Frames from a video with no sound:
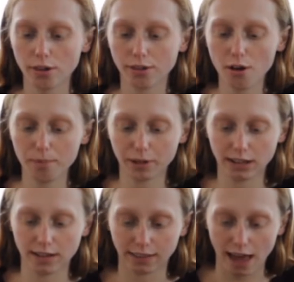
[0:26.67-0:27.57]
So I'm going
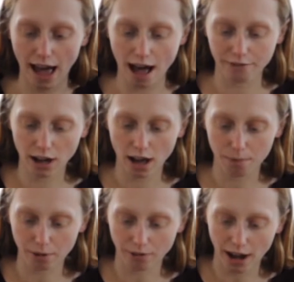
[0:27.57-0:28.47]
to take the half
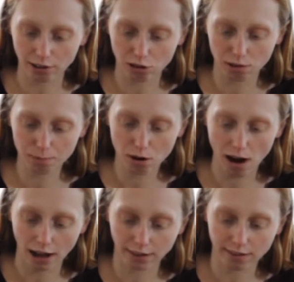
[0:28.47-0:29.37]
cup of hydrogen
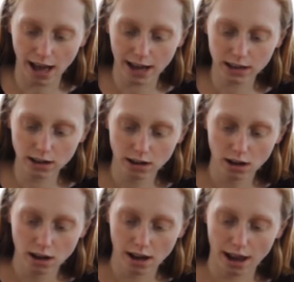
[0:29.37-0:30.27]
peroxide
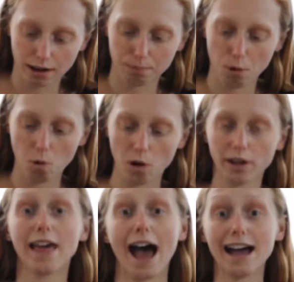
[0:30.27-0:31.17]
and pour
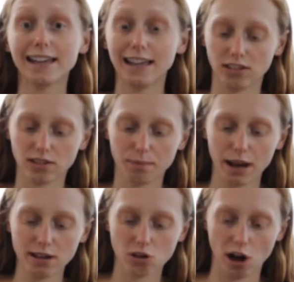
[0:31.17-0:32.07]
that into
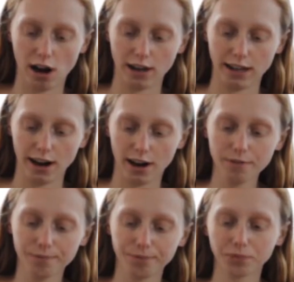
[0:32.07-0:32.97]
my jar here.
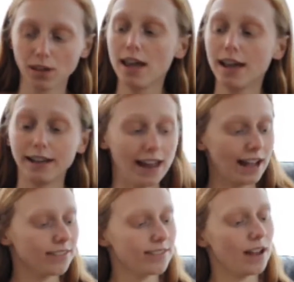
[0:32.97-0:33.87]

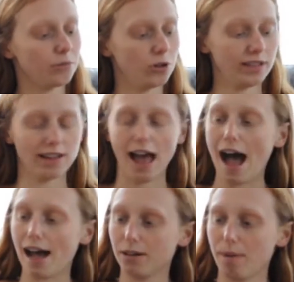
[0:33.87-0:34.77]
Next, I'm going to
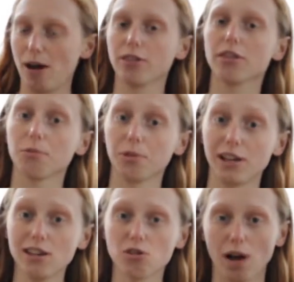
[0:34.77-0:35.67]
add about
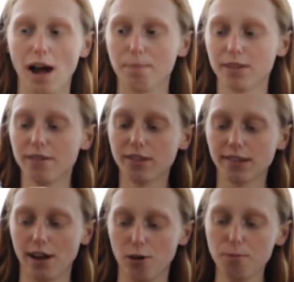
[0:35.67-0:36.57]
3 drops of
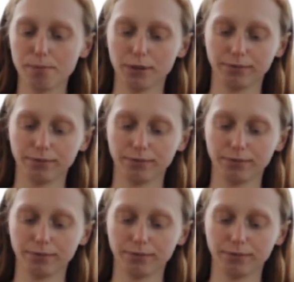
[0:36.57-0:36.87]
soap.